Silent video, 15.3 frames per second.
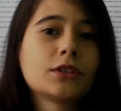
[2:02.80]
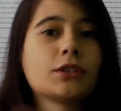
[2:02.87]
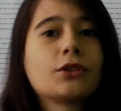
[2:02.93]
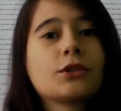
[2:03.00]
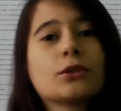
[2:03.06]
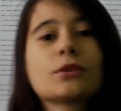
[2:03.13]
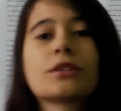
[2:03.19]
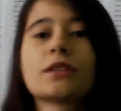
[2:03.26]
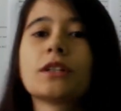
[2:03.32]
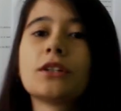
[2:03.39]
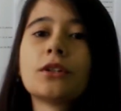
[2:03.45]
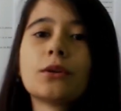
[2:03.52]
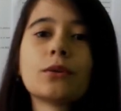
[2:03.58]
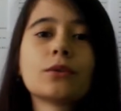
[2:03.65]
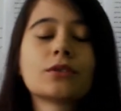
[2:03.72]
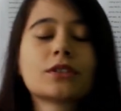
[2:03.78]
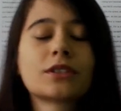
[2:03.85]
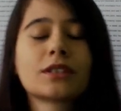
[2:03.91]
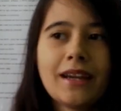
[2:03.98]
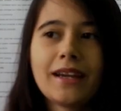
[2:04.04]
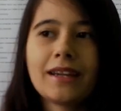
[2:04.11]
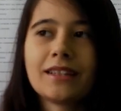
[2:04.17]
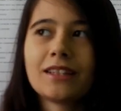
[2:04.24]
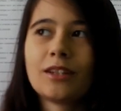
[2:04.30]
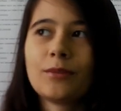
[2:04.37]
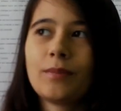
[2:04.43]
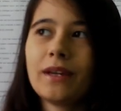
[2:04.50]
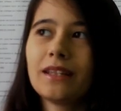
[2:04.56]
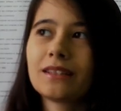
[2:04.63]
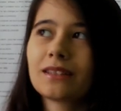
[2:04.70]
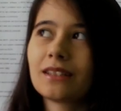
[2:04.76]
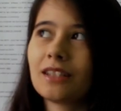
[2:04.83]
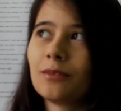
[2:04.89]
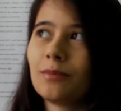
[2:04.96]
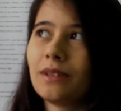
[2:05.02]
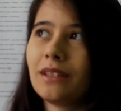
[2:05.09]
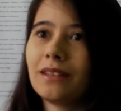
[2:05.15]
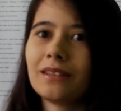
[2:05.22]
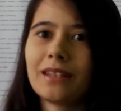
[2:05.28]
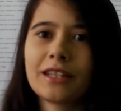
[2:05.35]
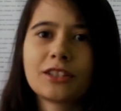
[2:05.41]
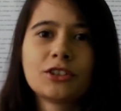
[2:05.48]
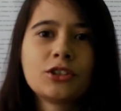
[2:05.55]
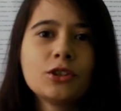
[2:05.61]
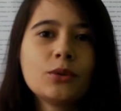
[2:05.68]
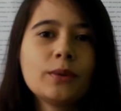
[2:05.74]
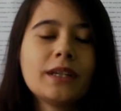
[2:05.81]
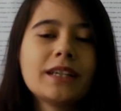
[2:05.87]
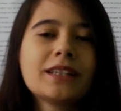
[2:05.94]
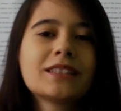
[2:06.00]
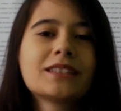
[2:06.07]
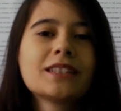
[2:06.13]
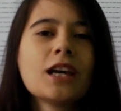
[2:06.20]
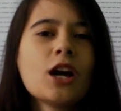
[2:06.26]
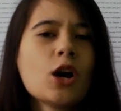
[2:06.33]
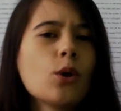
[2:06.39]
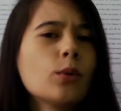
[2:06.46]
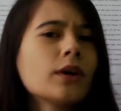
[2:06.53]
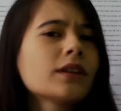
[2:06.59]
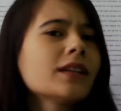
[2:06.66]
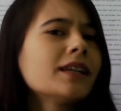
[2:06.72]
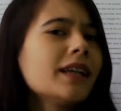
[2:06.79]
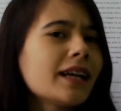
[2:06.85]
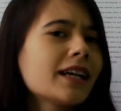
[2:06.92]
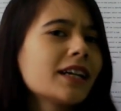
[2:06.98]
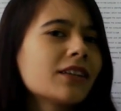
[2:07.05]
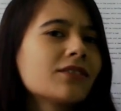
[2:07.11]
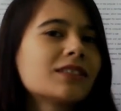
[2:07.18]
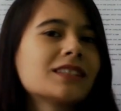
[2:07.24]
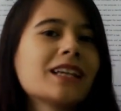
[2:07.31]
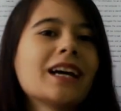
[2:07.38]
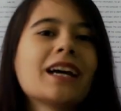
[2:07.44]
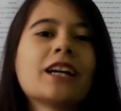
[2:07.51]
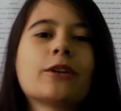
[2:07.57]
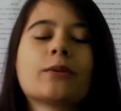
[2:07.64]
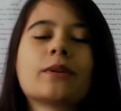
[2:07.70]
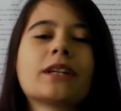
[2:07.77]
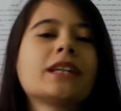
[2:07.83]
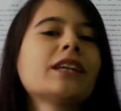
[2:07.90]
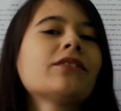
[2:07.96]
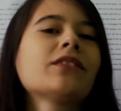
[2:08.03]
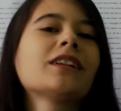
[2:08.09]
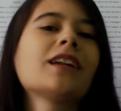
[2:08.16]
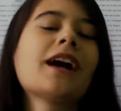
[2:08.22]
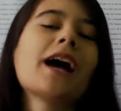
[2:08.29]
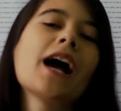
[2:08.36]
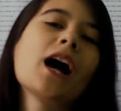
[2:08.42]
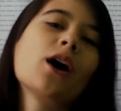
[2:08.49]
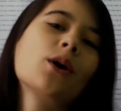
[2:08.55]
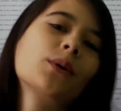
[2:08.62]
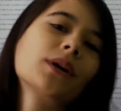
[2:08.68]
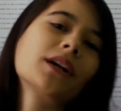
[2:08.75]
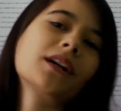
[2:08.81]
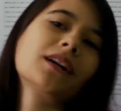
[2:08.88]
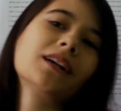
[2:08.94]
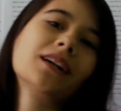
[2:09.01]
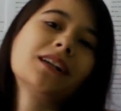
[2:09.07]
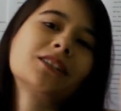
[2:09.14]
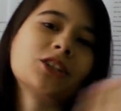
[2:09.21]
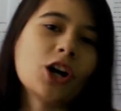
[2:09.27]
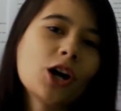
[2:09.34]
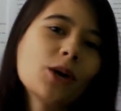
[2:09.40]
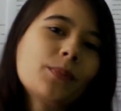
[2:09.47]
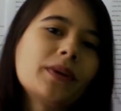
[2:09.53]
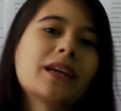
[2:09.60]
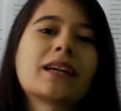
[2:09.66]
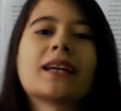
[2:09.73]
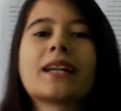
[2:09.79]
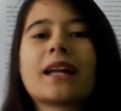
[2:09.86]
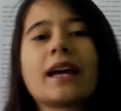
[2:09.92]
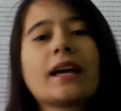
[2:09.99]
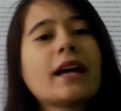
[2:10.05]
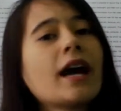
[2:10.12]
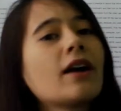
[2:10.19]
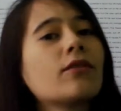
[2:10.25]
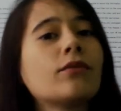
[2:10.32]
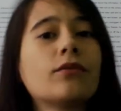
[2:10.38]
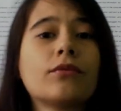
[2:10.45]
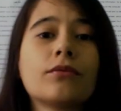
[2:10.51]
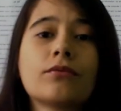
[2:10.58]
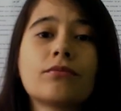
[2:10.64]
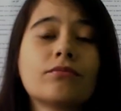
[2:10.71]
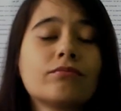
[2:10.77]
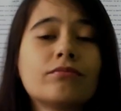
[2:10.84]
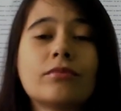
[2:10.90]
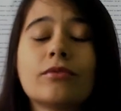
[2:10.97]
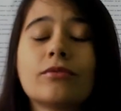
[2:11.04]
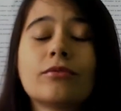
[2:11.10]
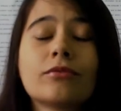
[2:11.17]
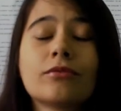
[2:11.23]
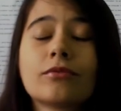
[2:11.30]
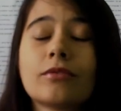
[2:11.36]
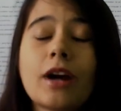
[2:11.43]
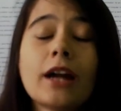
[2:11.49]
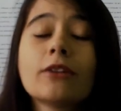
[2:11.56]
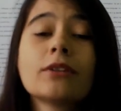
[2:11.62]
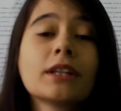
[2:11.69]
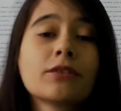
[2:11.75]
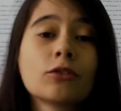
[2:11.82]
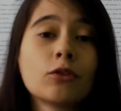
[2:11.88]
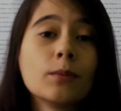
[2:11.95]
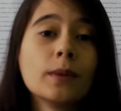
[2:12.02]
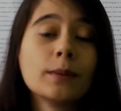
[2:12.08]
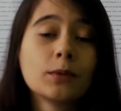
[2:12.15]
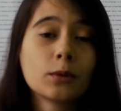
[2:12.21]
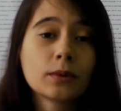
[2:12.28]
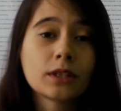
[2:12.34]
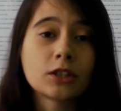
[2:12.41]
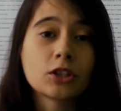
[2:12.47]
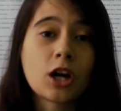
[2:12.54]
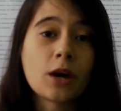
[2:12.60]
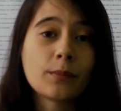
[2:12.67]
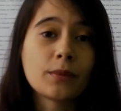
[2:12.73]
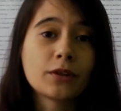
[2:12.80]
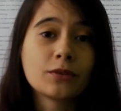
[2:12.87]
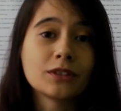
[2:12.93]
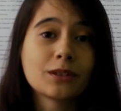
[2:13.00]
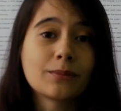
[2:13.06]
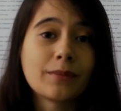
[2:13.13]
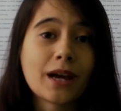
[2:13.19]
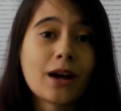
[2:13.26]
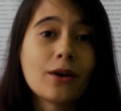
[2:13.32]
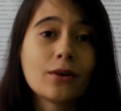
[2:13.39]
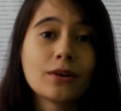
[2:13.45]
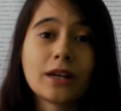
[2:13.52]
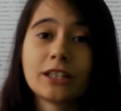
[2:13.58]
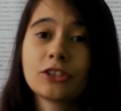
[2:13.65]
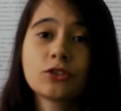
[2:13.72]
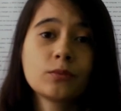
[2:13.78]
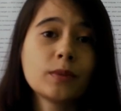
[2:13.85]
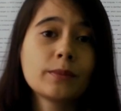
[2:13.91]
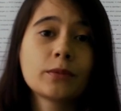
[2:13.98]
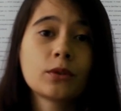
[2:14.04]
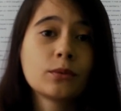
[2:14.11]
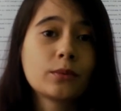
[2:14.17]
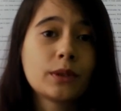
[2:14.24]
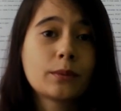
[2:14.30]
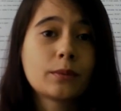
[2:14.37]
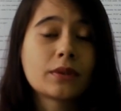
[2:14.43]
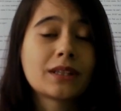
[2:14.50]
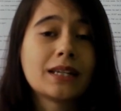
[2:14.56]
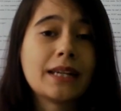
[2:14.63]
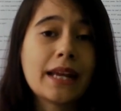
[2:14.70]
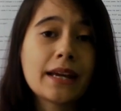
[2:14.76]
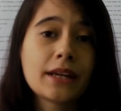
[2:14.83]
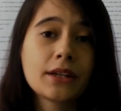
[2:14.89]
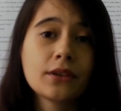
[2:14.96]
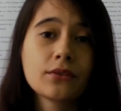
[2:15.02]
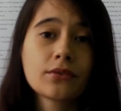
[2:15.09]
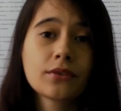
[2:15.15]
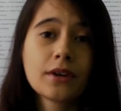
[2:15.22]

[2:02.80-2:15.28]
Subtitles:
the do's and the don'ts, and the debate's gonna be in like 2 weeks. We're the negative side. We're given our topic, and I don't even remember what the topic was about. I just remember we were the negative.